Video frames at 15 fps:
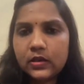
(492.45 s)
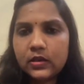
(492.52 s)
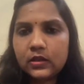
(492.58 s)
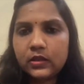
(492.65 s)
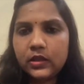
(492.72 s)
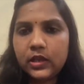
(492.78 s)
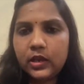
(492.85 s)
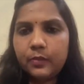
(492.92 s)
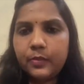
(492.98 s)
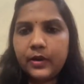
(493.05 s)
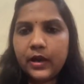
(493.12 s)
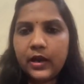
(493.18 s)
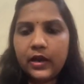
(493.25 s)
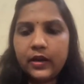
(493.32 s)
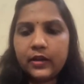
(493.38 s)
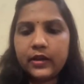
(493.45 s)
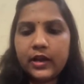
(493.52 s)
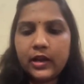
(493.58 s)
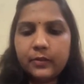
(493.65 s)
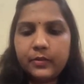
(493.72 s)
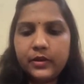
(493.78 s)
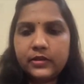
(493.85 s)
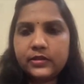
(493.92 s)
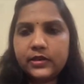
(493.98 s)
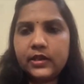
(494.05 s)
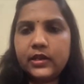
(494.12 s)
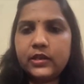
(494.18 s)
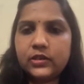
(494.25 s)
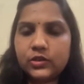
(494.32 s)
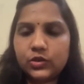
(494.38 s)
The brand can be, say
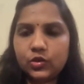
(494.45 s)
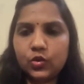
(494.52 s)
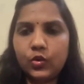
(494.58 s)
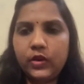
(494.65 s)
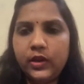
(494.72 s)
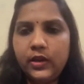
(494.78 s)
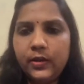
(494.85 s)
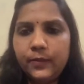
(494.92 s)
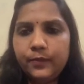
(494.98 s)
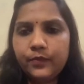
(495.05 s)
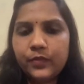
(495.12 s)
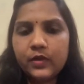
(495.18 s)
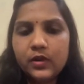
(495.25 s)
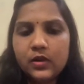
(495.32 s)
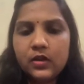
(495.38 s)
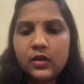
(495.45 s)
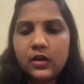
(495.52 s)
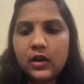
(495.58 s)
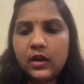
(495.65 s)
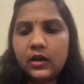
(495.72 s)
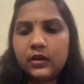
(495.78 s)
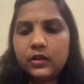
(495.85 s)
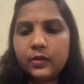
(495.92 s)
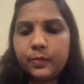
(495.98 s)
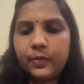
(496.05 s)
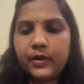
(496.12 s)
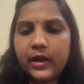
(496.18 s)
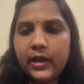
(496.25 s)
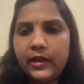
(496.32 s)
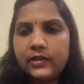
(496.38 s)
Sony, and the
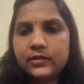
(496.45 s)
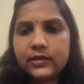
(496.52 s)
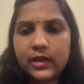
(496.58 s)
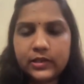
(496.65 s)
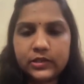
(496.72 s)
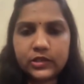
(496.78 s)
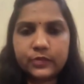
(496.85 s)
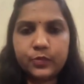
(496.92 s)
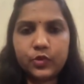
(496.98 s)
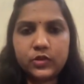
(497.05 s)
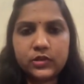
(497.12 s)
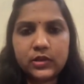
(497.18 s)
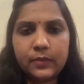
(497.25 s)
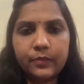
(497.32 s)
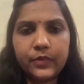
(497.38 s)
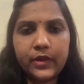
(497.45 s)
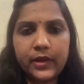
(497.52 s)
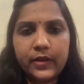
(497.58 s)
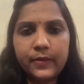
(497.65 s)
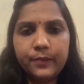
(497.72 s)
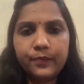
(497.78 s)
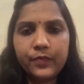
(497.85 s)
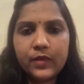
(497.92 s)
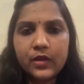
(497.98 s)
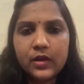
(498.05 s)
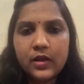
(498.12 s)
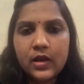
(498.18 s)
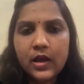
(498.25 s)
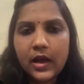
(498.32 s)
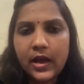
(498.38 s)
price, I just put something.
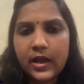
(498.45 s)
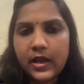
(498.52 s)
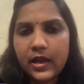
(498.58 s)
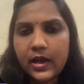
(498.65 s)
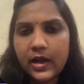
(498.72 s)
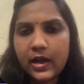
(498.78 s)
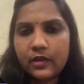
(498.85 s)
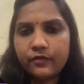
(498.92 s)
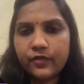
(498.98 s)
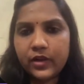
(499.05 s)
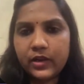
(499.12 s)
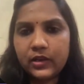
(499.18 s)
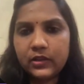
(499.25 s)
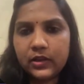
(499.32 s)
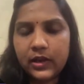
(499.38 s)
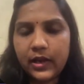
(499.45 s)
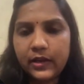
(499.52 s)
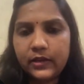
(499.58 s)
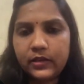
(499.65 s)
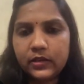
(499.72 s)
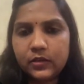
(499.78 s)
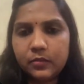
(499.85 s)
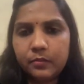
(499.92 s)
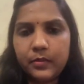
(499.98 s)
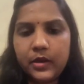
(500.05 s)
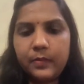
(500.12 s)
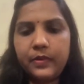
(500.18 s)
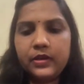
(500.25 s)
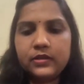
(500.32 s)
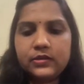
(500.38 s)
I have another item,
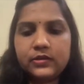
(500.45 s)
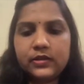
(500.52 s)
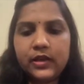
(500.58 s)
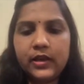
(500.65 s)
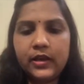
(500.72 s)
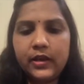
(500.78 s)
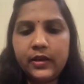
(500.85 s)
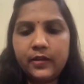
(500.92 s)
maybe say